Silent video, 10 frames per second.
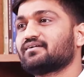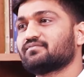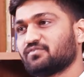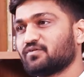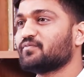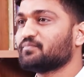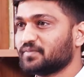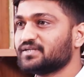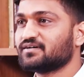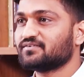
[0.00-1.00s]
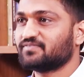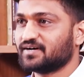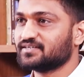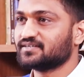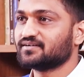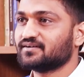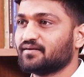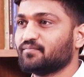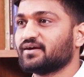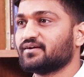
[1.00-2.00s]
for my mother, father,
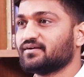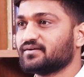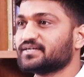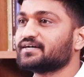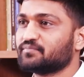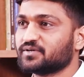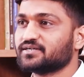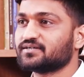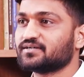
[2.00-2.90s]
my younger brother.